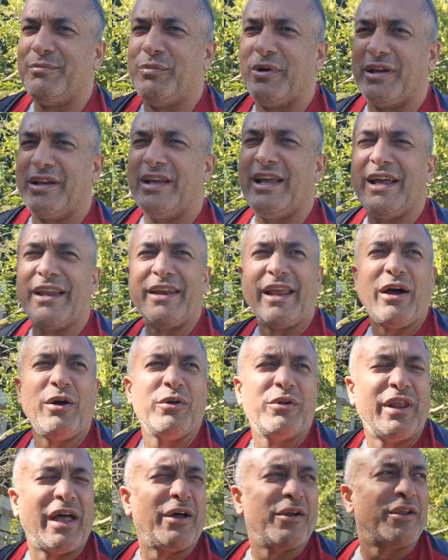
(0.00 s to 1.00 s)

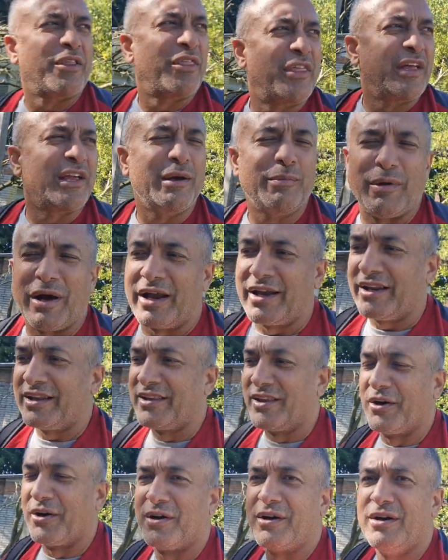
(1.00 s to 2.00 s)
to think about it,
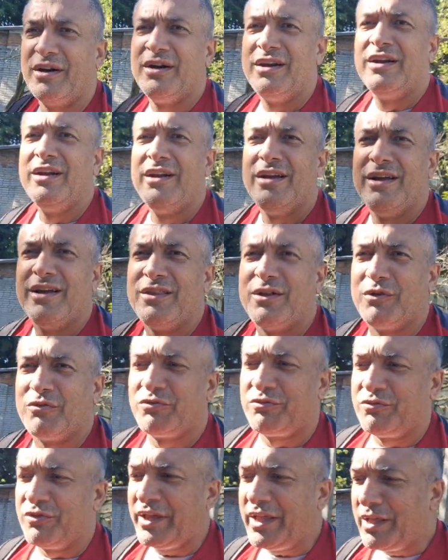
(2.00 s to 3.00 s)
they're
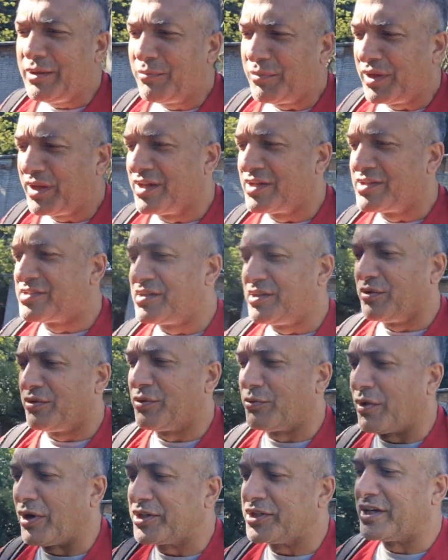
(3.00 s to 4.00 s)
fleeing because, the
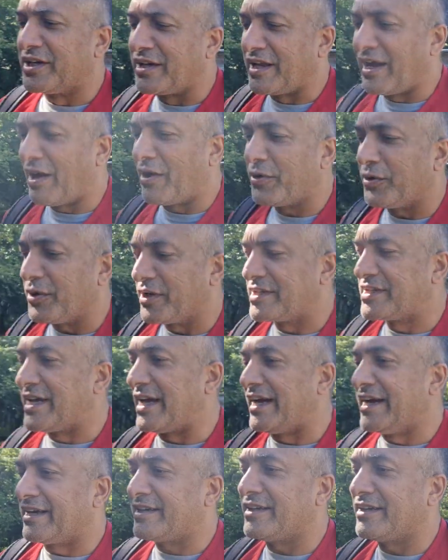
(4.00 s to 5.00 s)
Russian
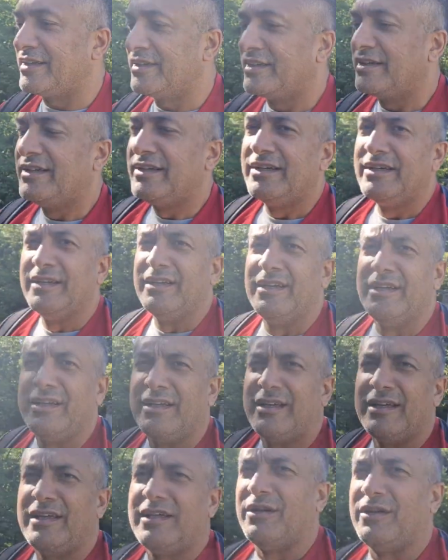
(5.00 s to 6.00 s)
counterattack,
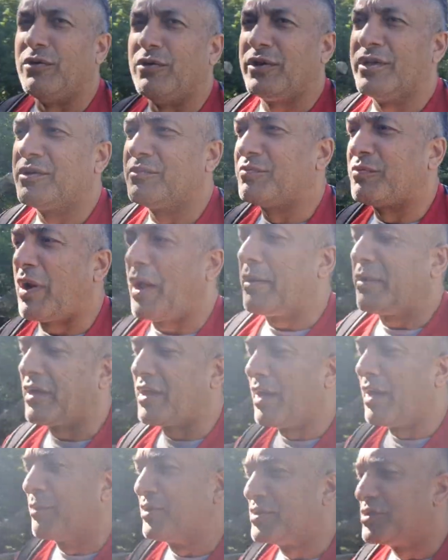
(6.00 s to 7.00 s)
it'll probably
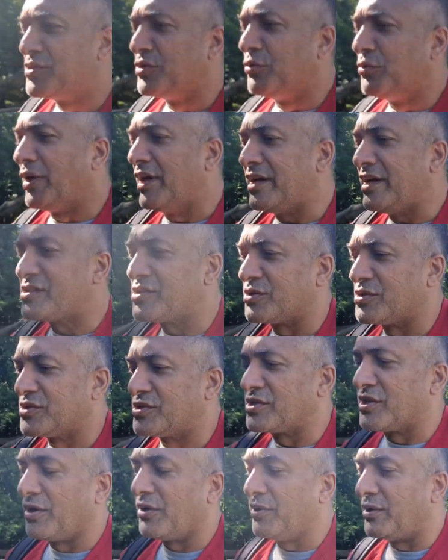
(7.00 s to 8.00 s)
come in 2 weeks or
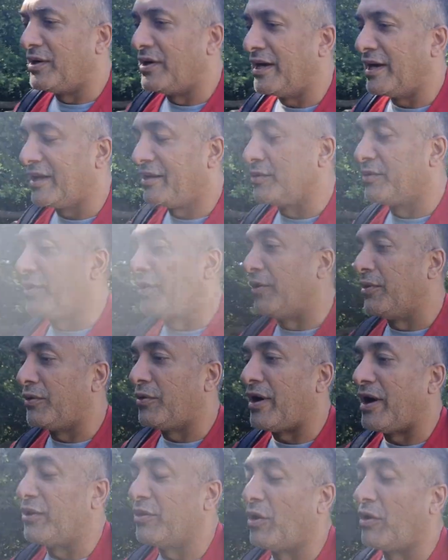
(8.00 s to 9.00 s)
so. I don't know
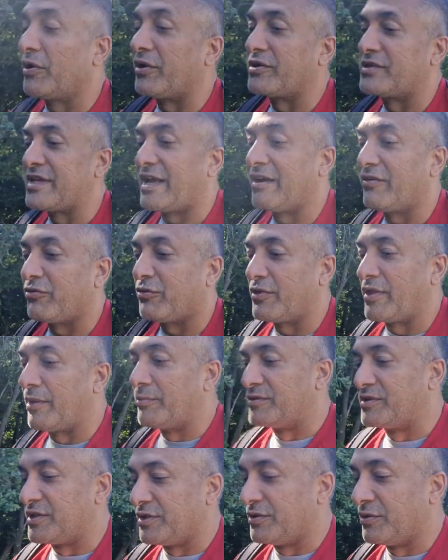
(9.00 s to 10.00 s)
how long it'd take for
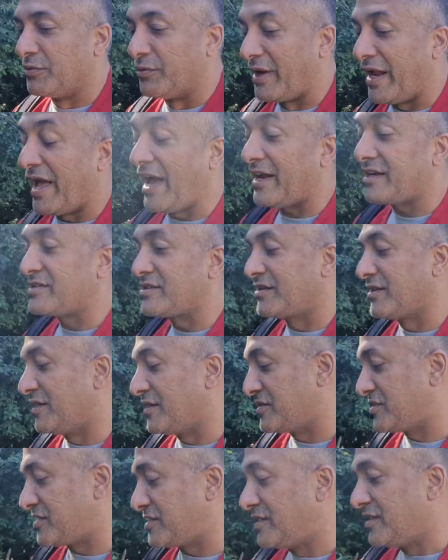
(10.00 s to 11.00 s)
them to react to
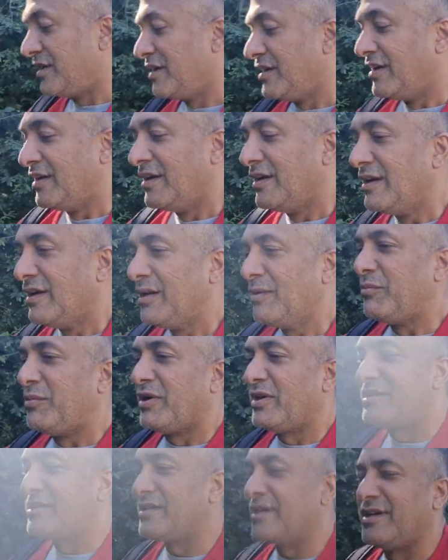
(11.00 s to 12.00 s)
this.
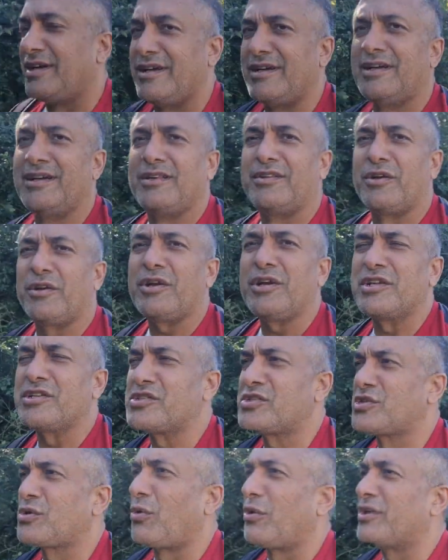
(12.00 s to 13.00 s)
But they're going to
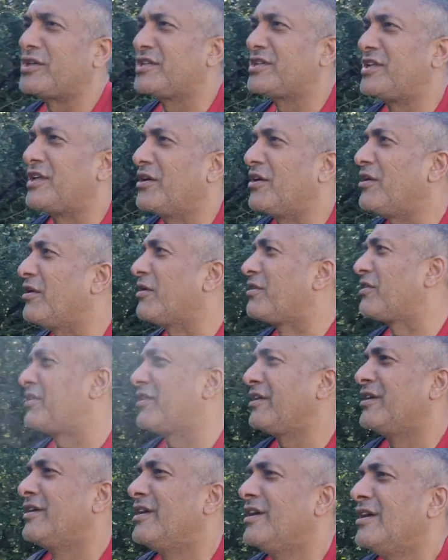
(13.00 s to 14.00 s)
scorch the earth.
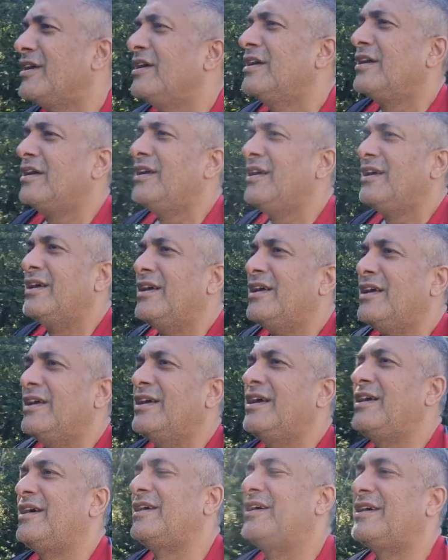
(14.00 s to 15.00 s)

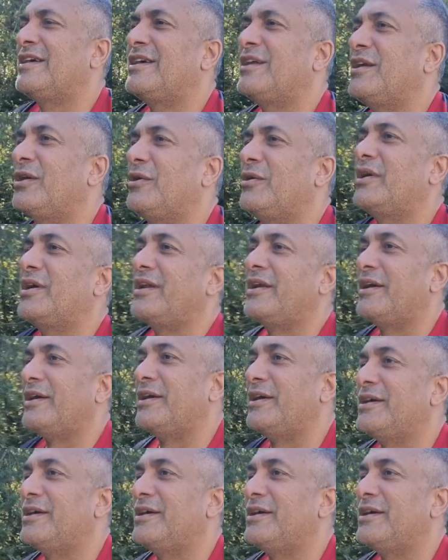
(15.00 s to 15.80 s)
It's going